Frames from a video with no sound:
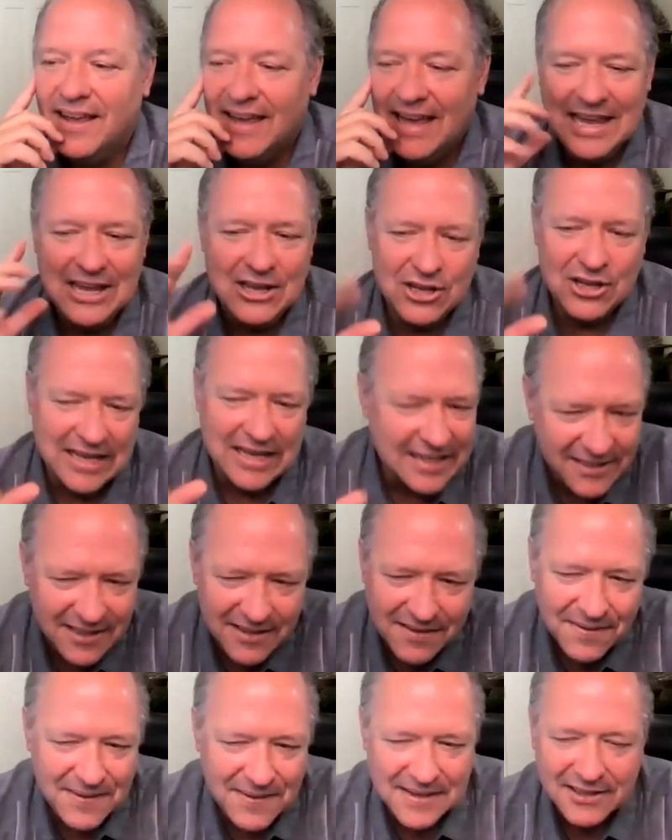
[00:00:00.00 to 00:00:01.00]
hey, is
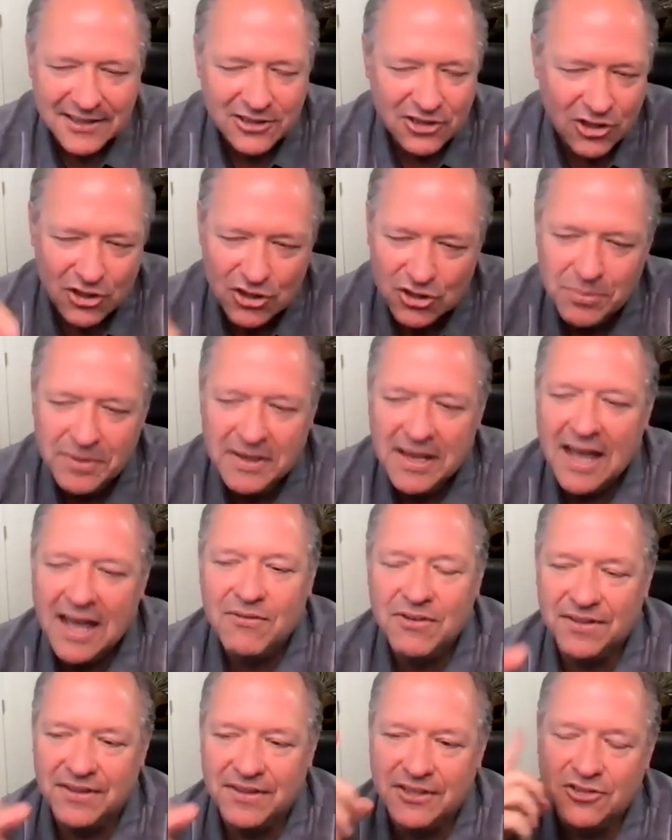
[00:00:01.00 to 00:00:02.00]
it this? Could you be
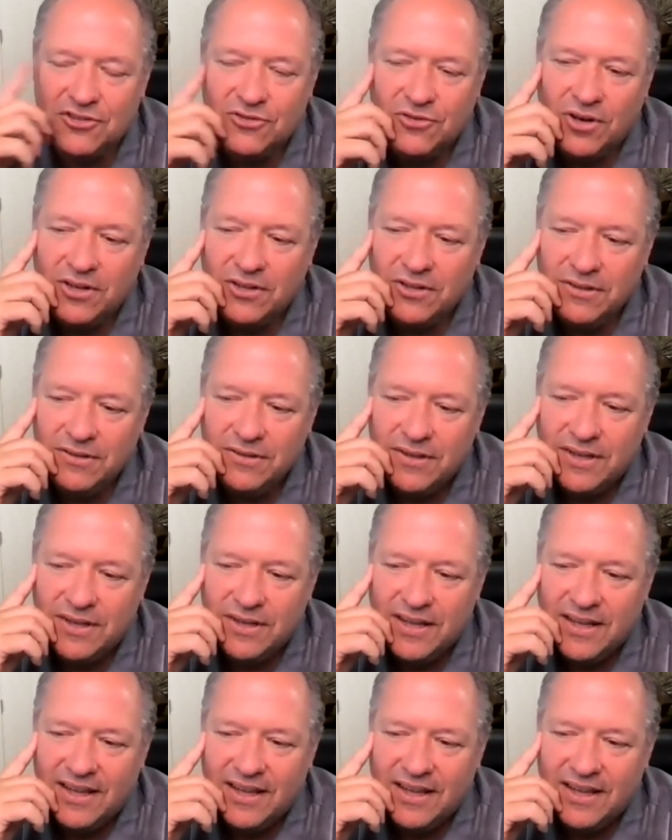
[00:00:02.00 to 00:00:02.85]
having this struggle?